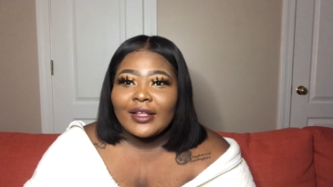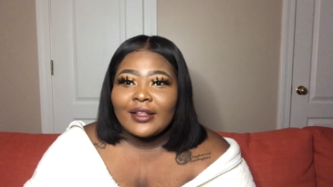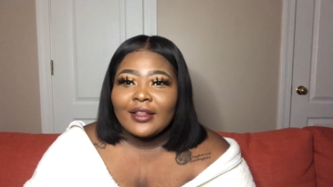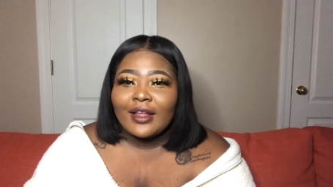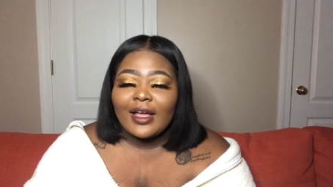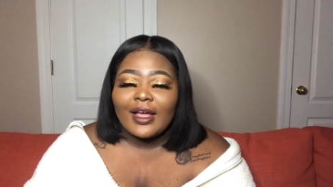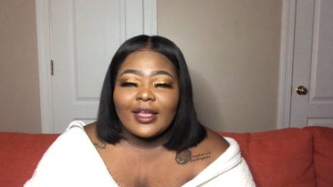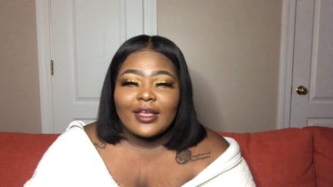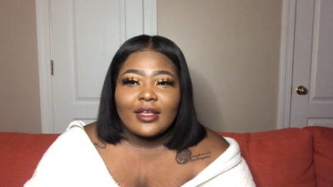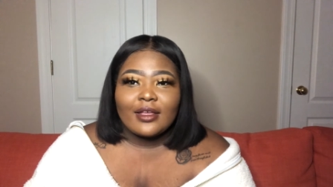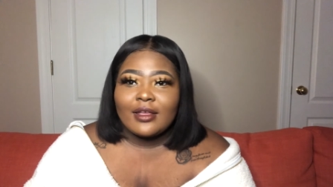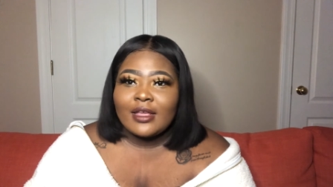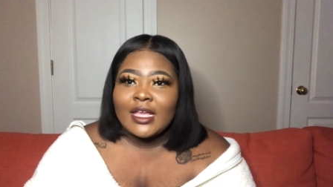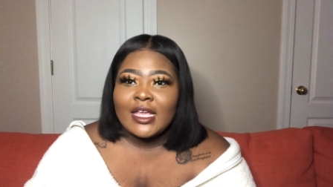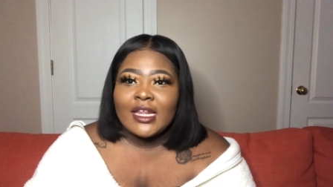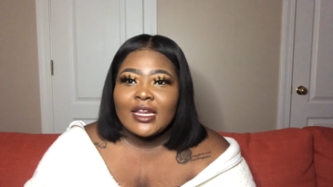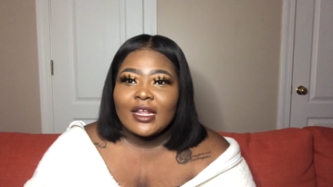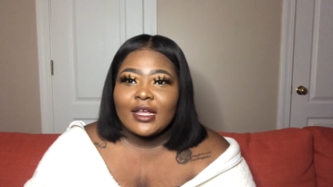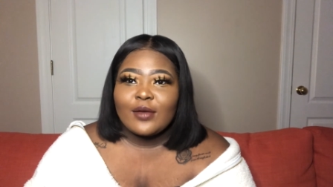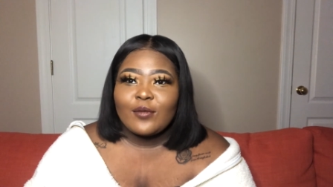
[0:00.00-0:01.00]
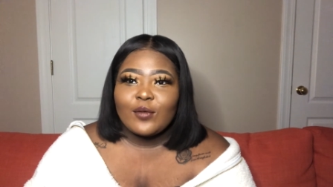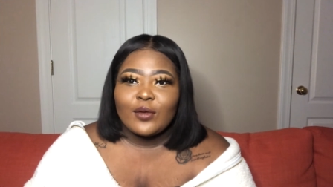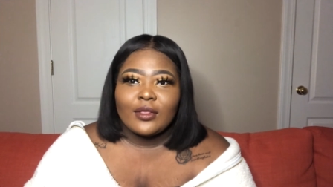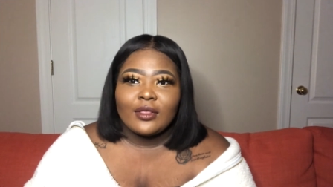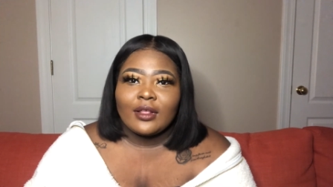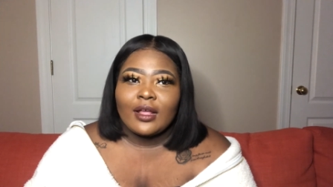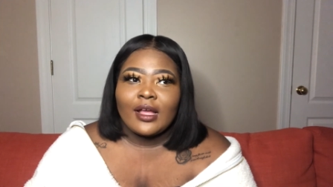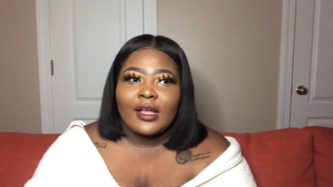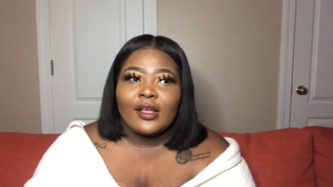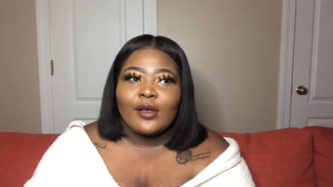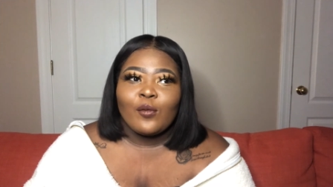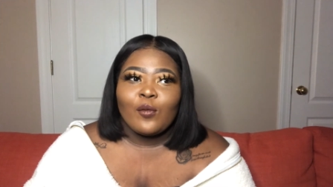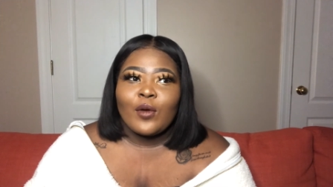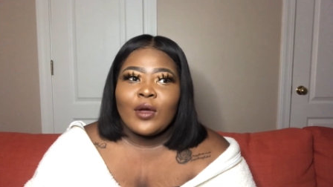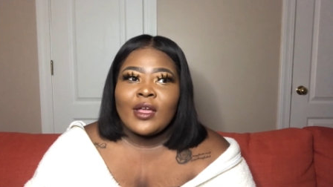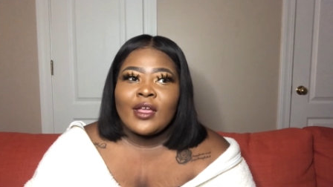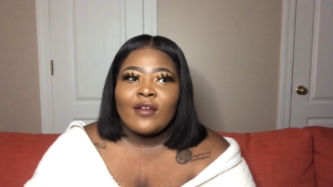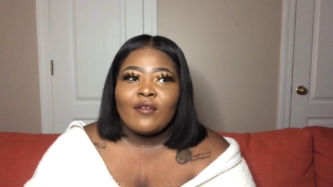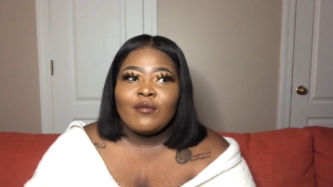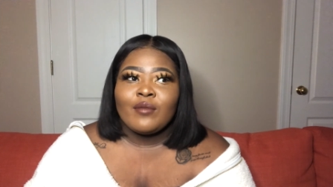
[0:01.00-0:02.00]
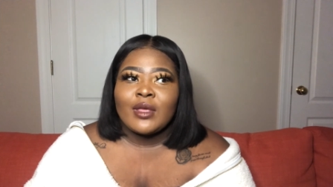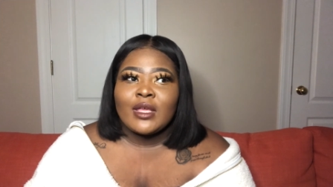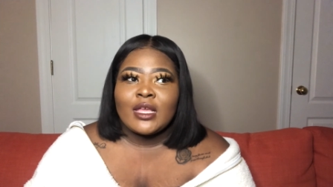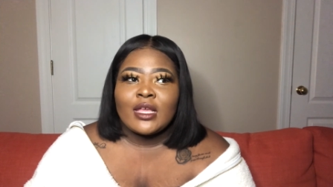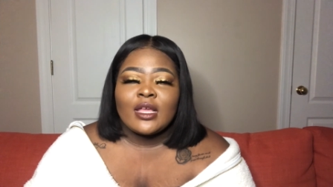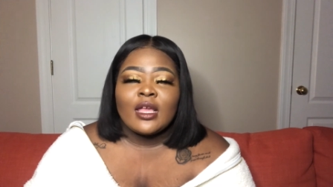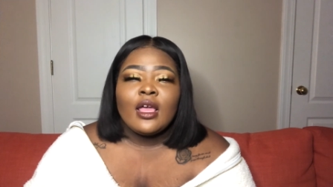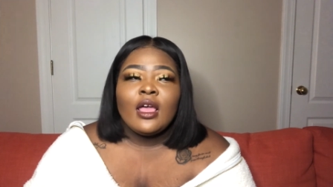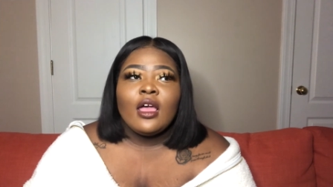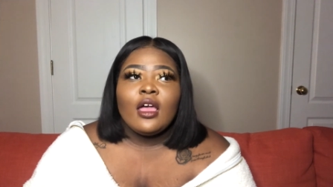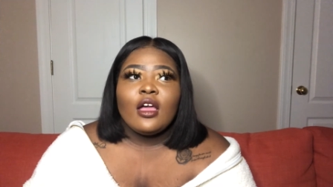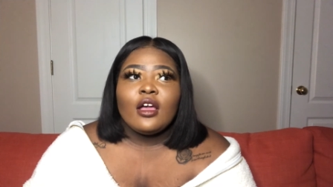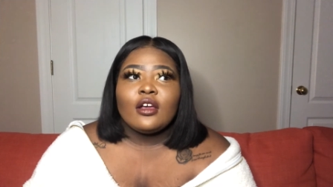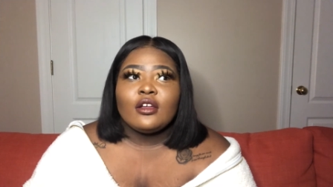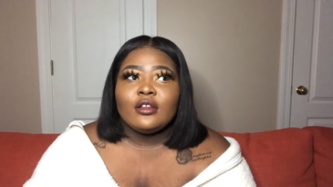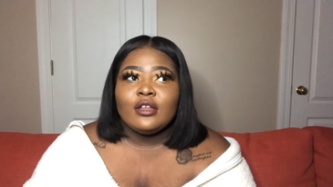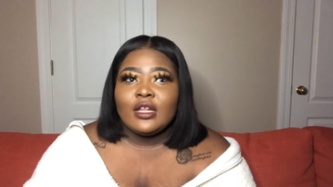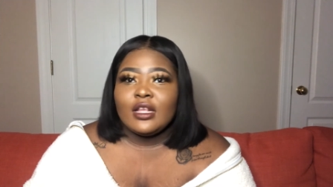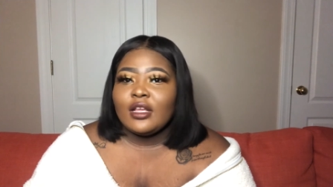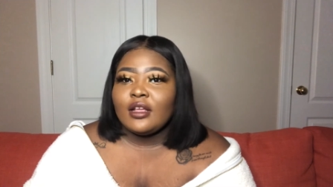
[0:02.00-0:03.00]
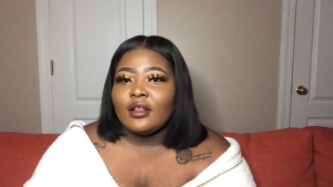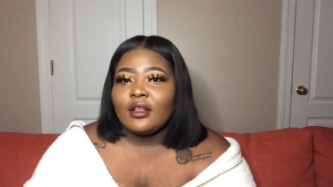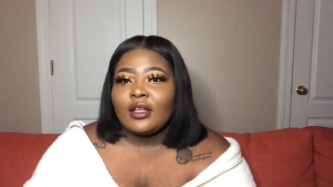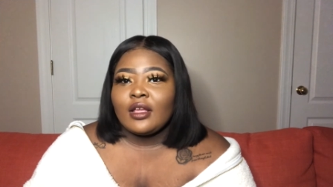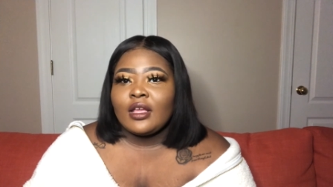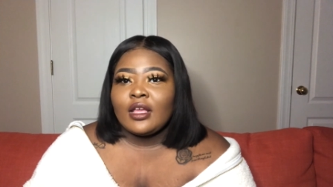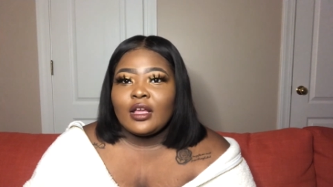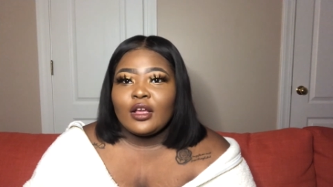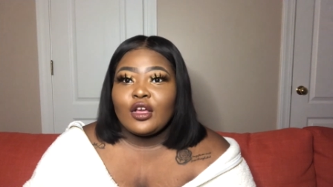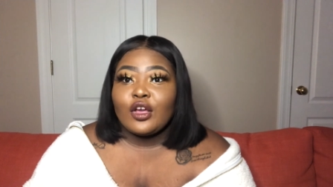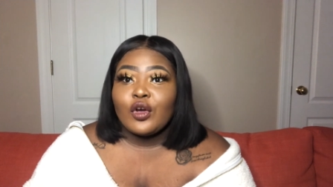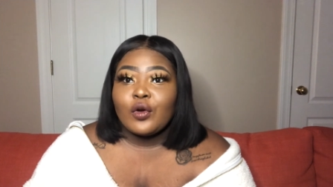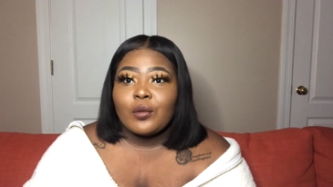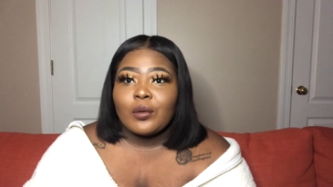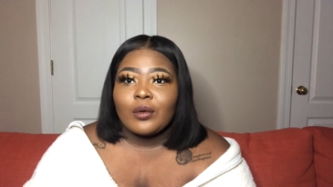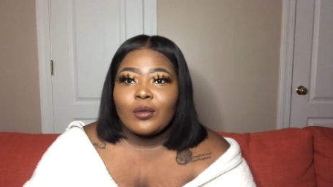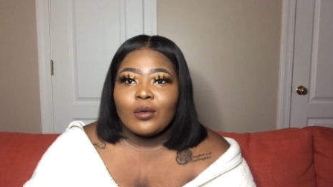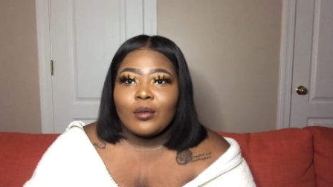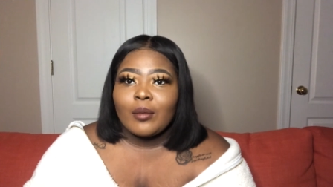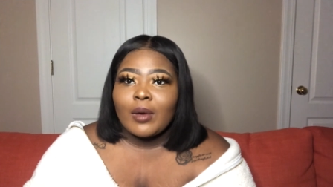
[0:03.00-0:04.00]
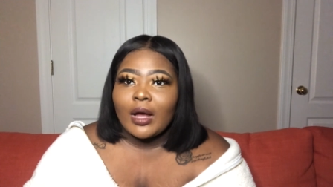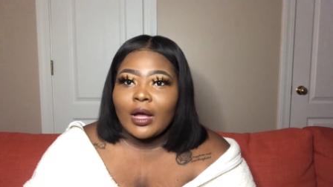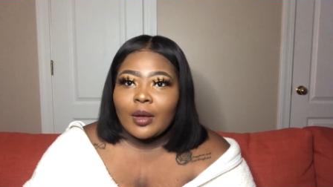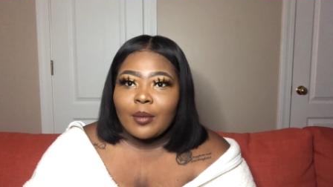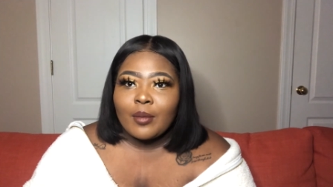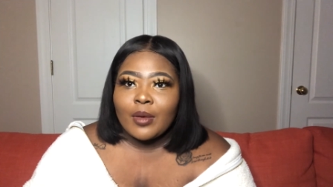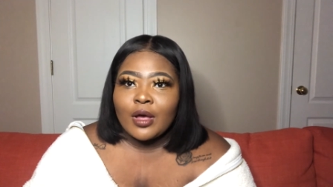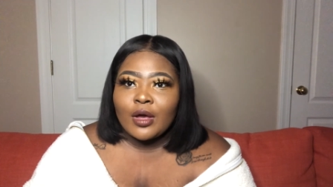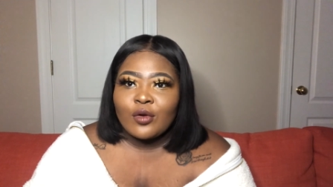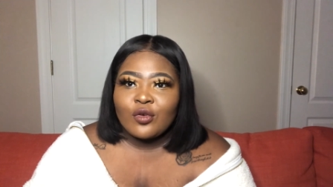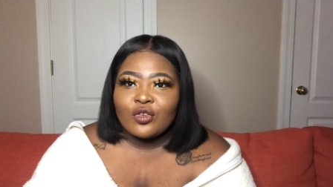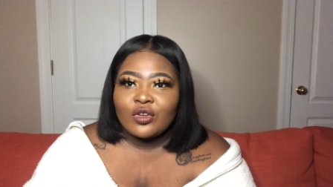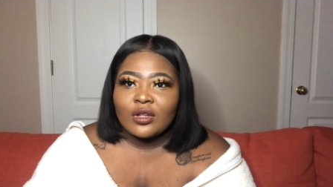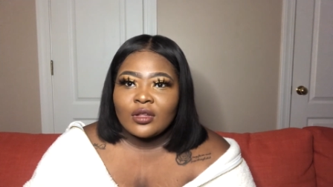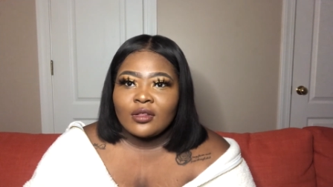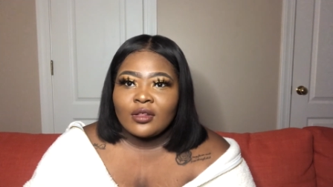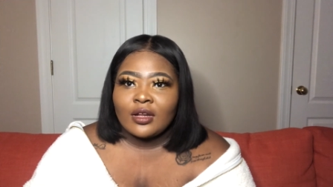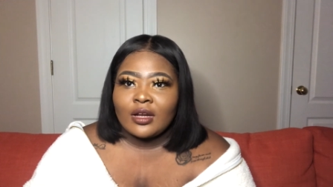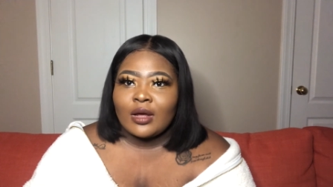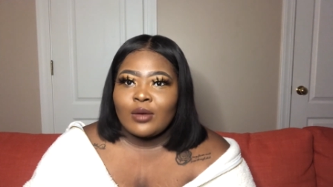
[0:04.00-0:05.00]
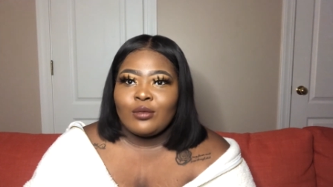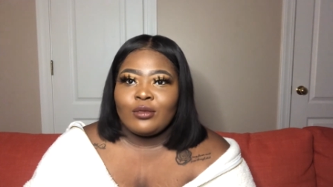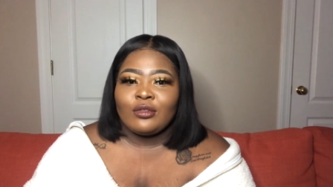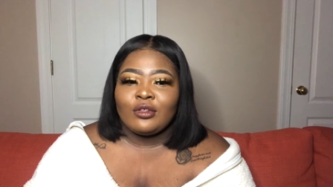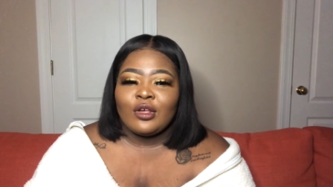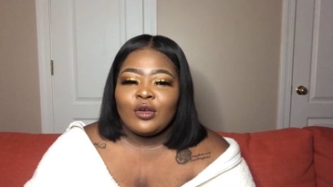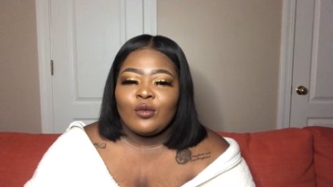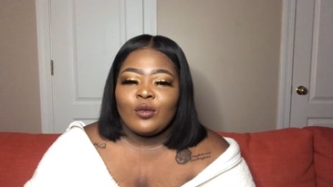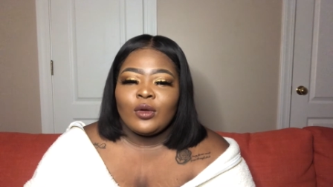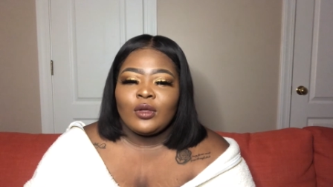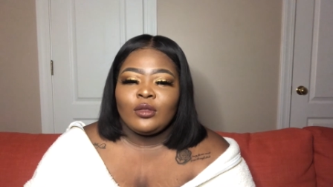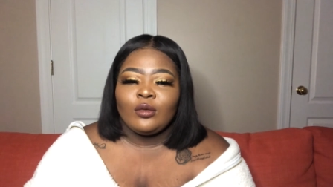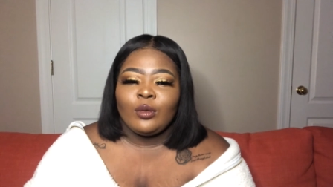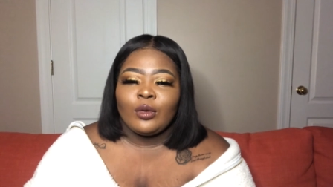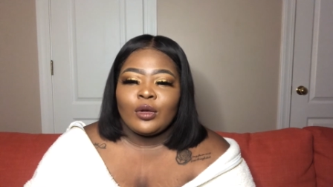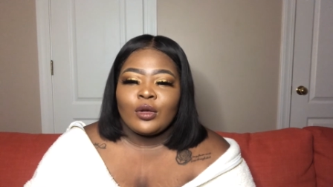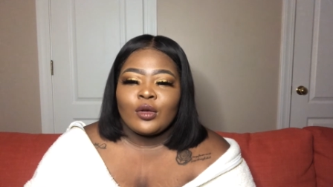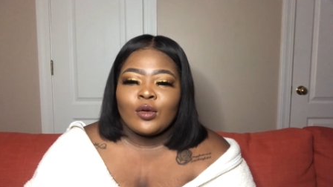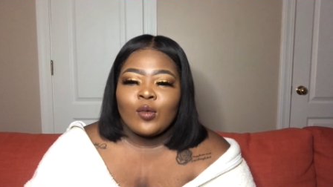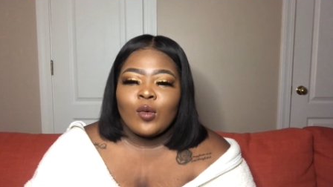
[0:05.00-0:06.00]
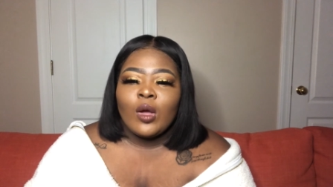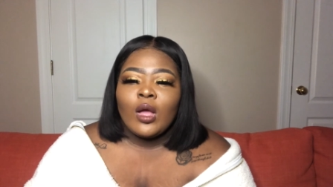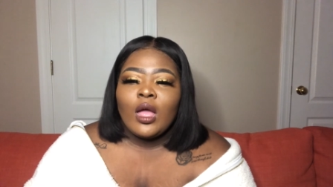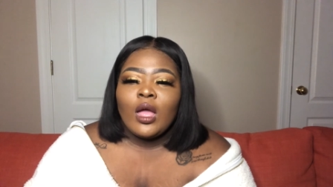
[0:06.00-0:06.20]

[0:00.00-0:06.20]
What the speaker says: Like, eating was like a way of me dealing and coping with my emotions that I was going through.